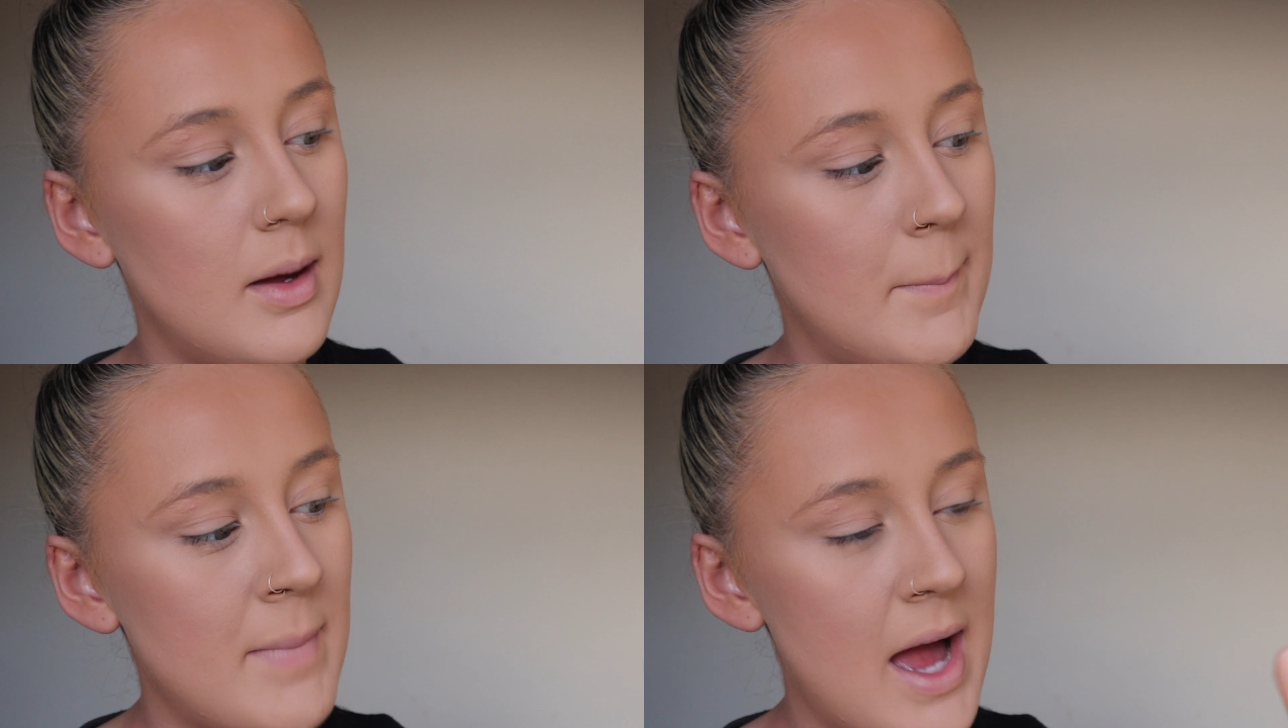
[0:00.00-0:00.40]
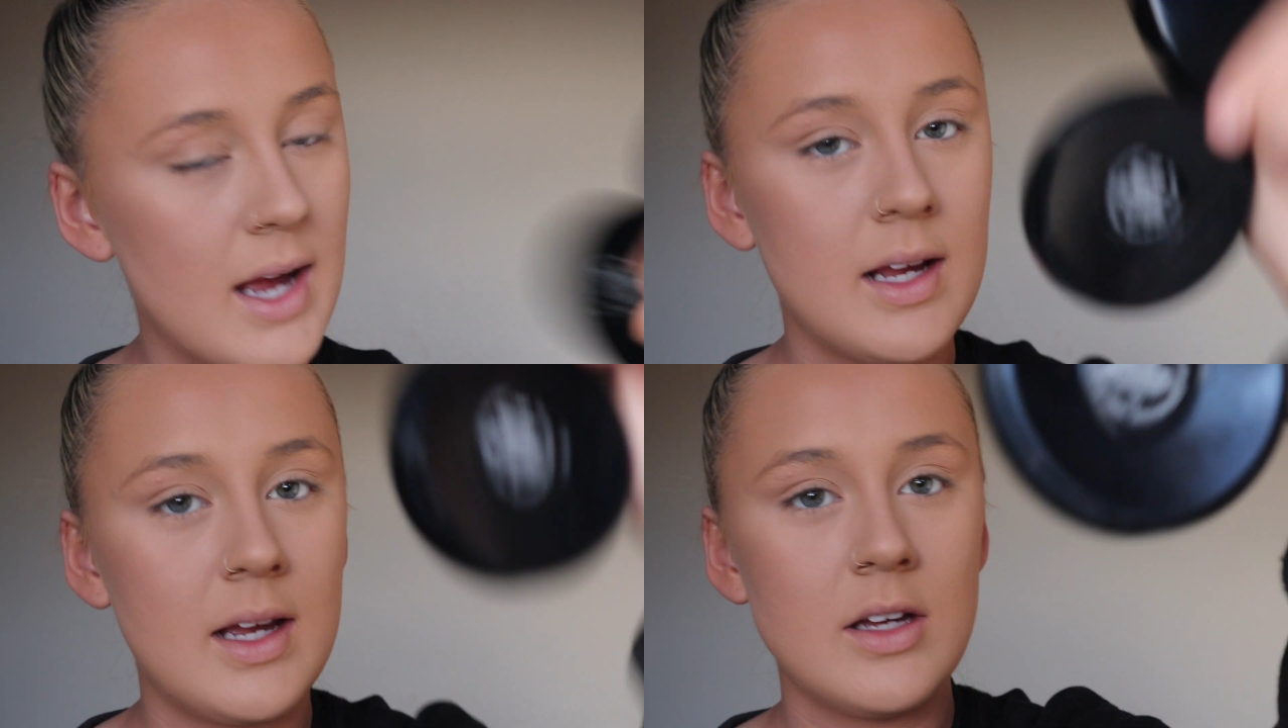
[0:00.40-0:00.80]

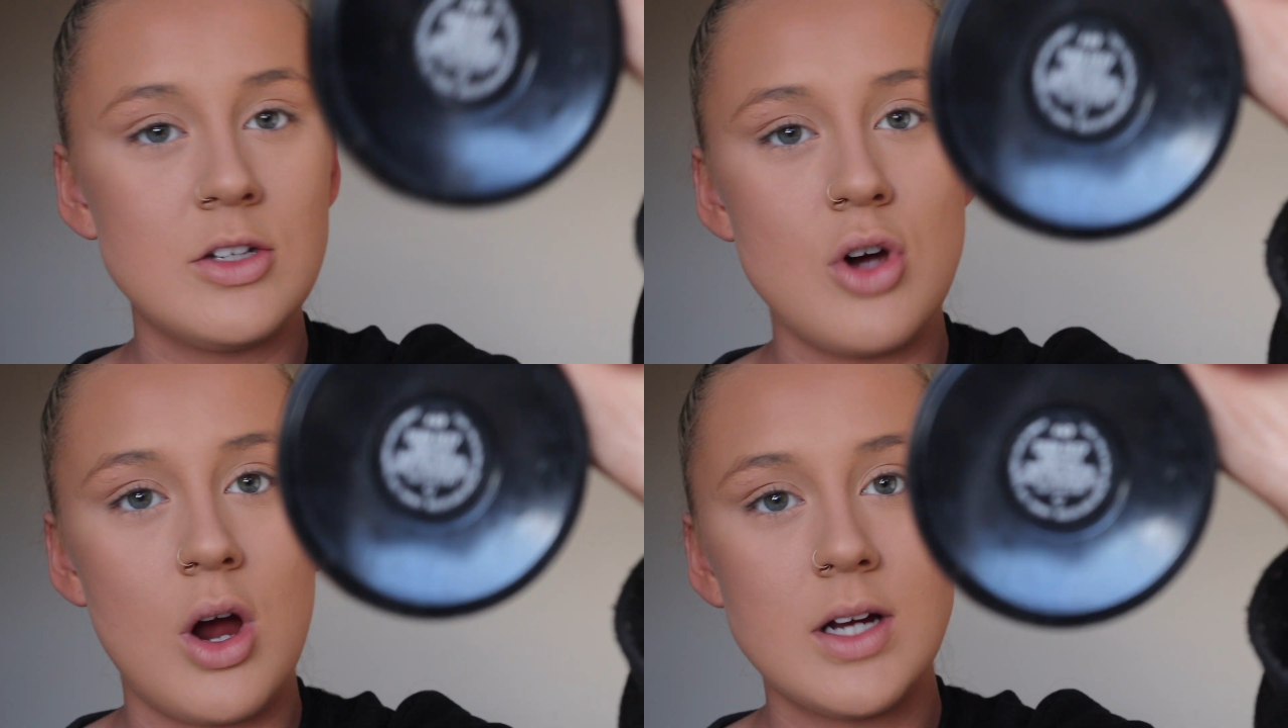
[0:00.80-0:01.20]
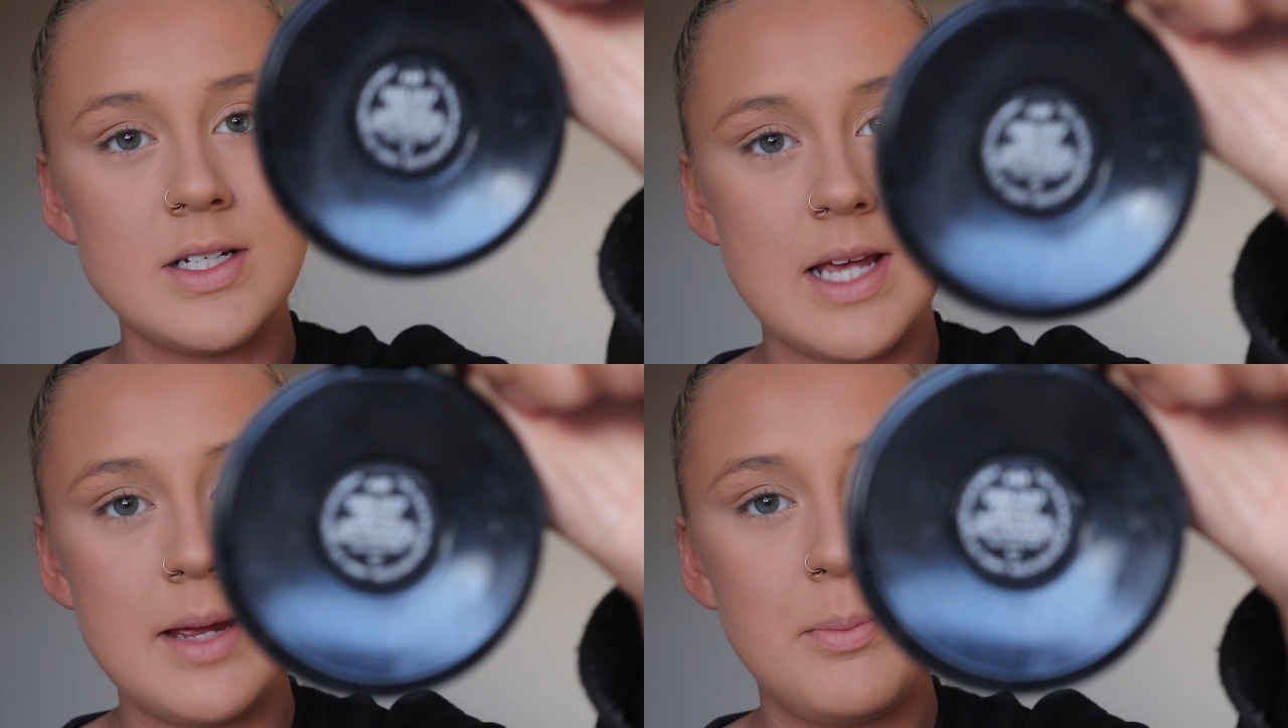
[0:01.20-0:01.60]
MAC Dark
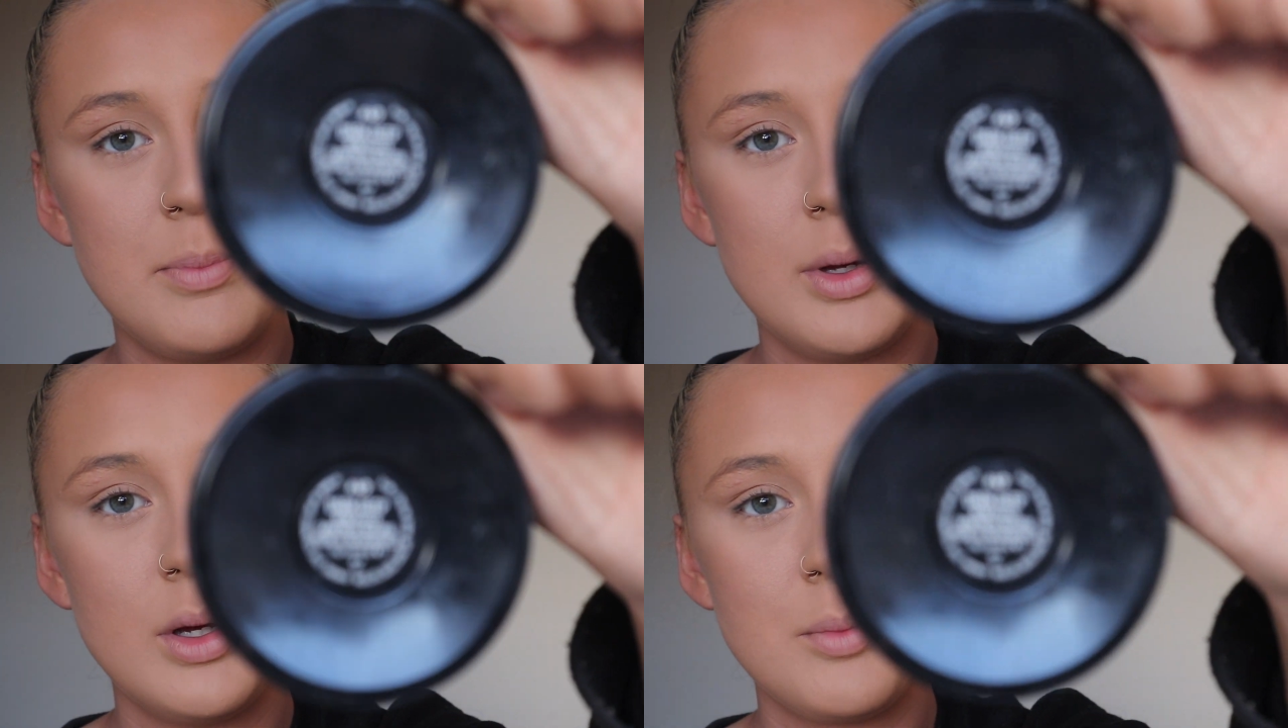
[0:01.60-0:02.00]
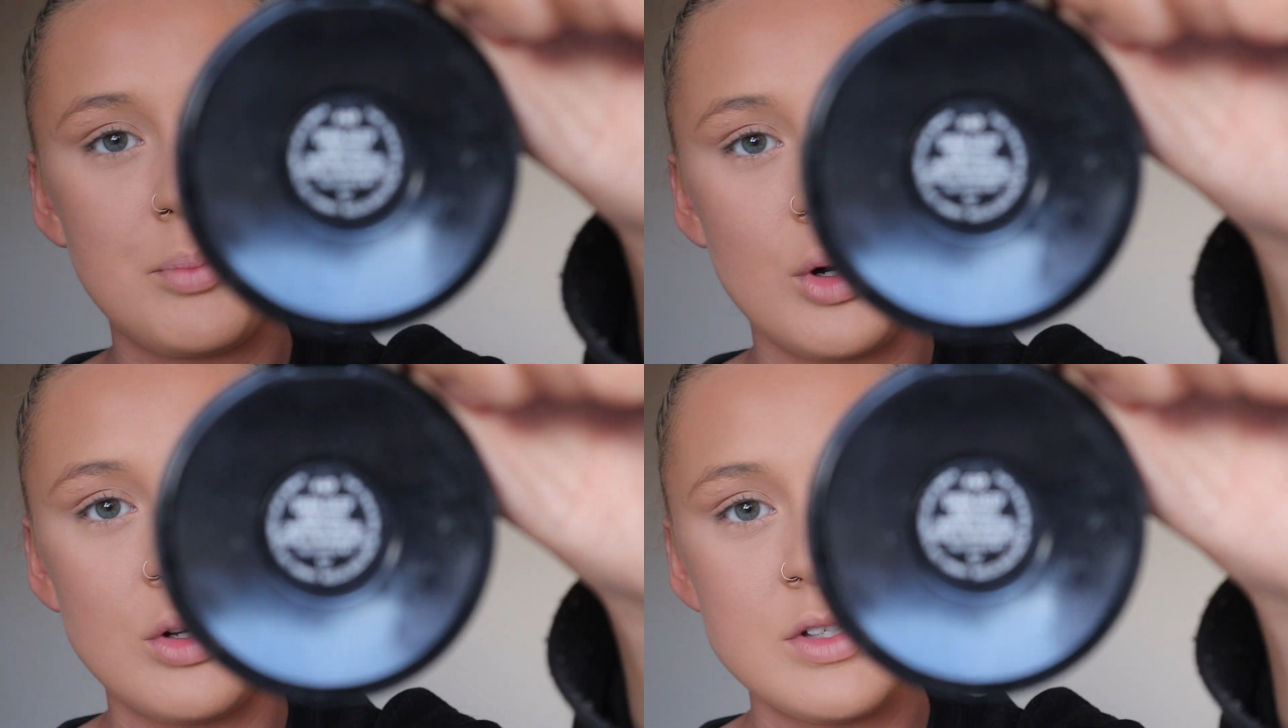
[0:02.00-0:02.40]
Deep
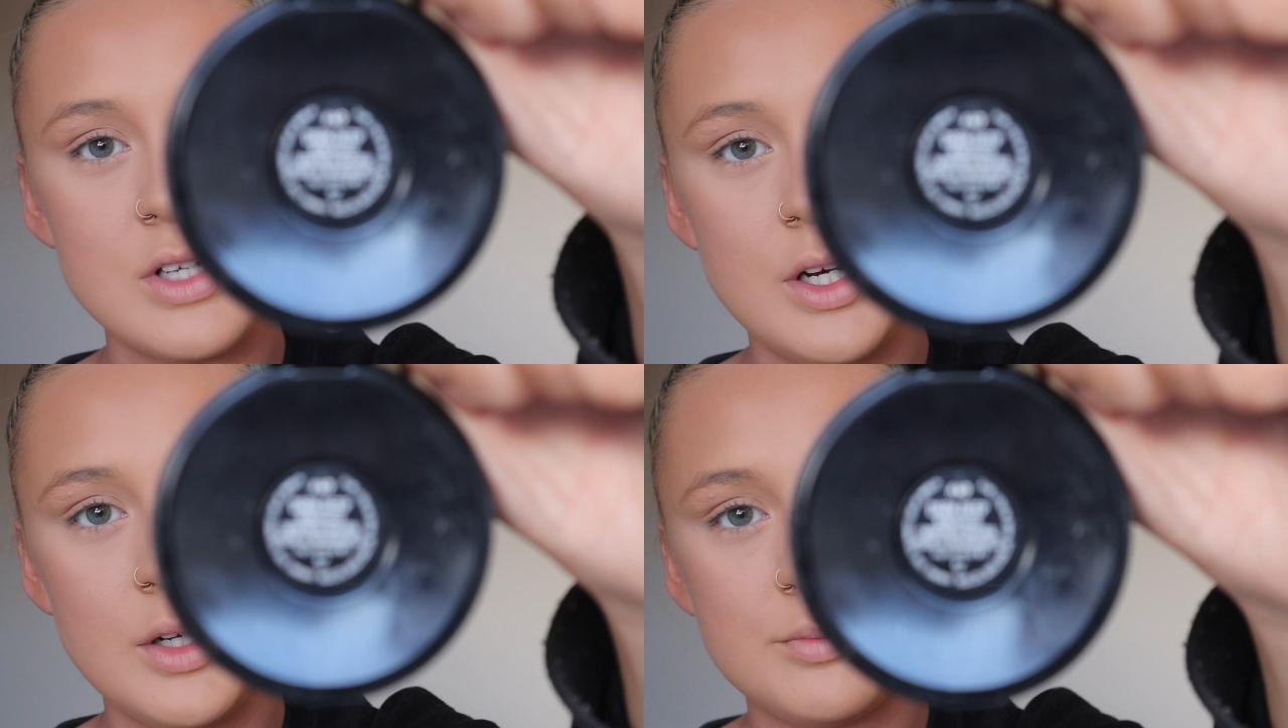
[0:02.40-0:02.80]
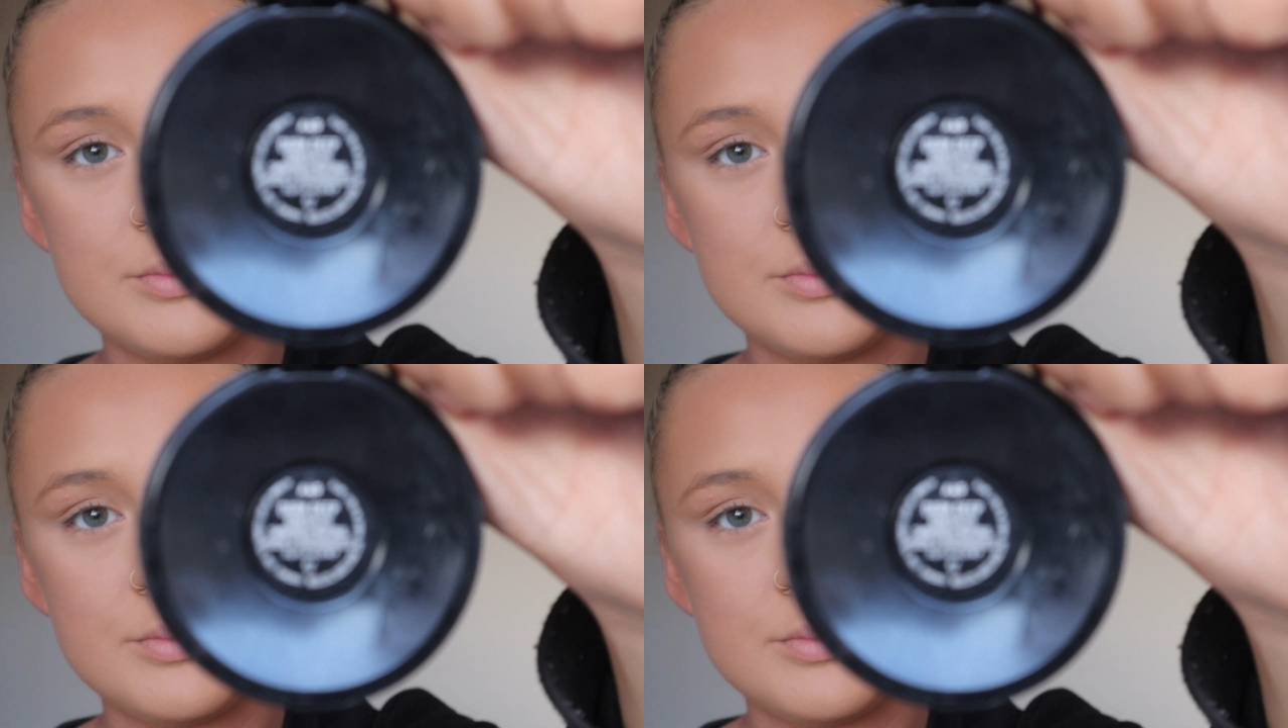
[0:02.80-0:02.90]
bronzer,